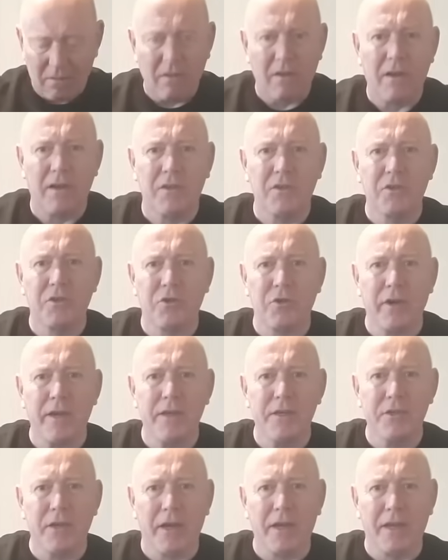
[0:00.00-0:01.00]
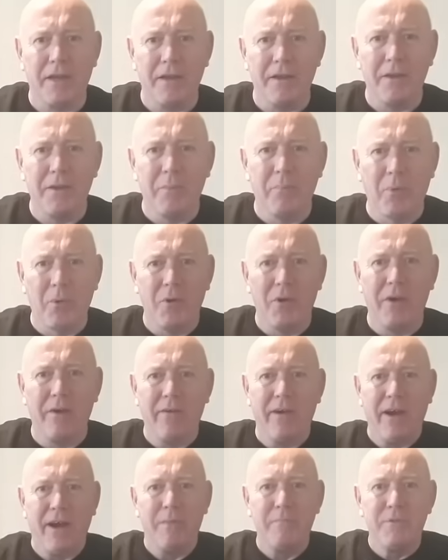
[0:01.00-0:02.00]
like a straitjacket. You put your
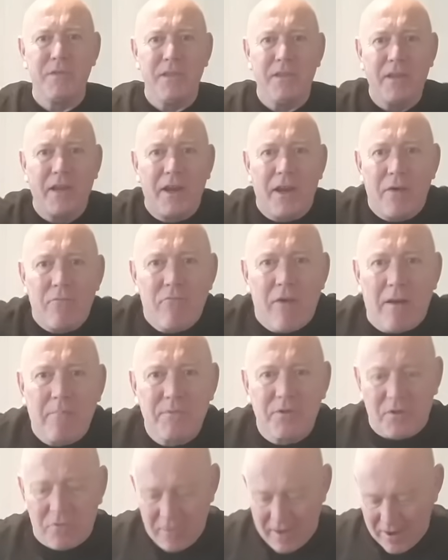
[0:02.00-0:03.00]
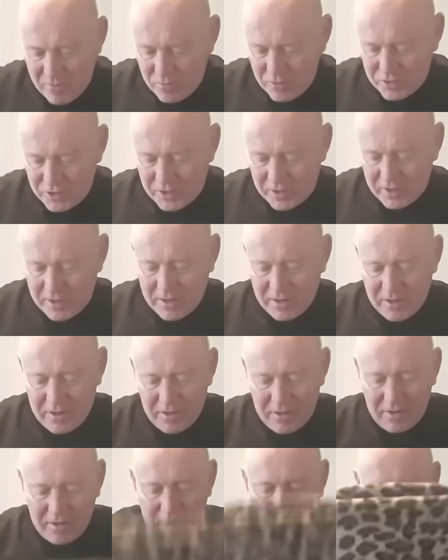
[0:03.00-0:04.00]
arms in, then it wraps around you.
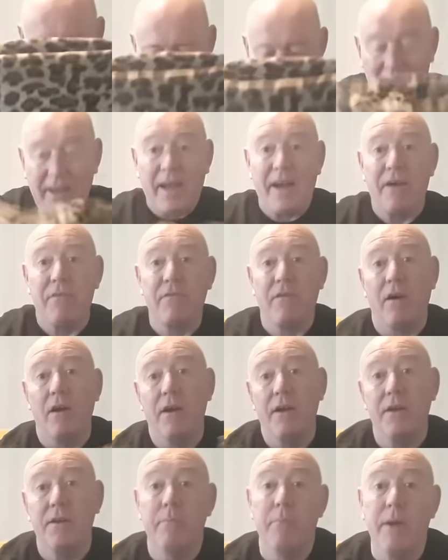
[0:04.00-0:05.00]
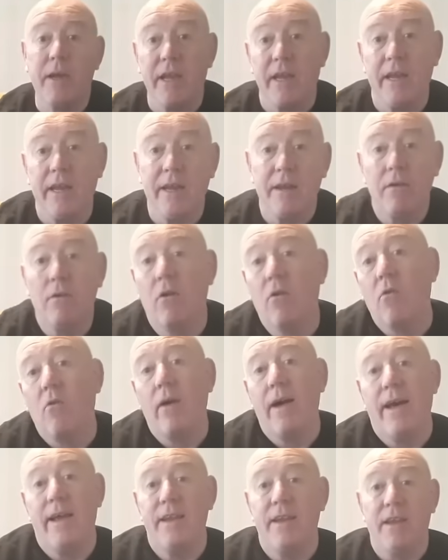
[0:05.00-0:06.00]
I can't find beginning or
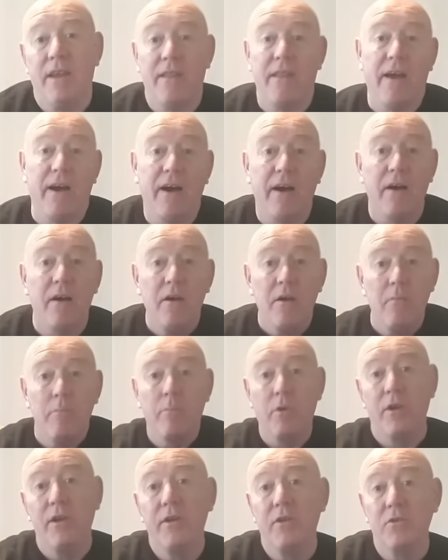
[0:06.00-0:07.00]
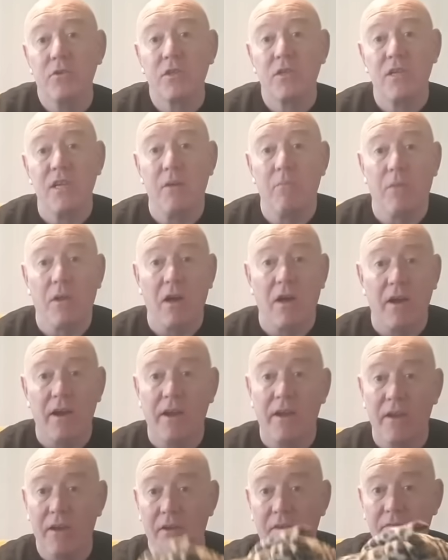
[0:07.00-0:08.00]
end of that, but it does seem
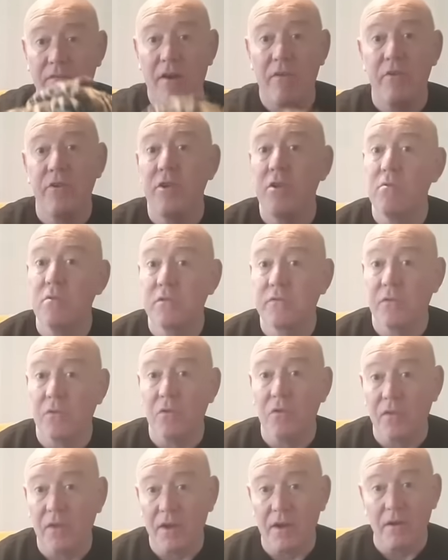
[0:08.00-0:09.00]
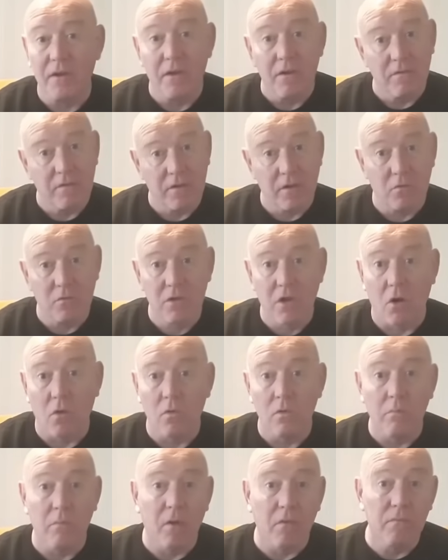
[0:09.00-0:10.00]
like a very useful thing for those
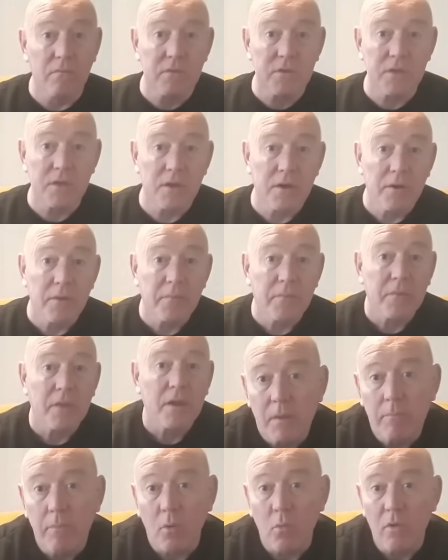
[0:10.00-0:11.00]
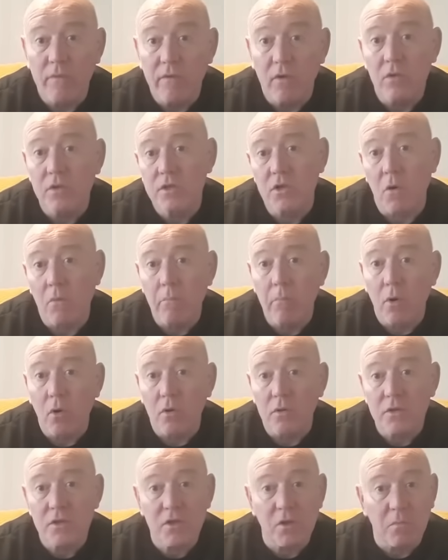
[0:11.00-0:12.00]
colder months. But we've also
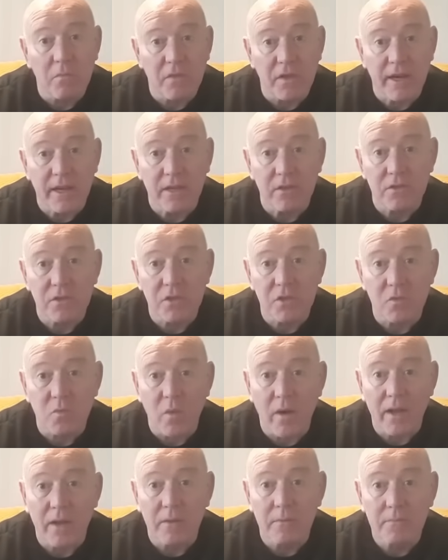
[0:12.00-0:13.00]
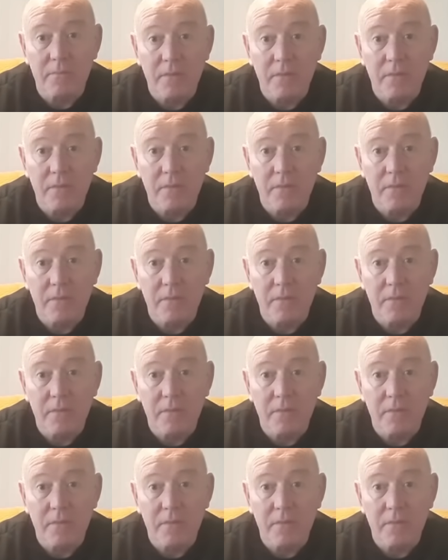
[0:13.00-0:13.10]
bought something else as well.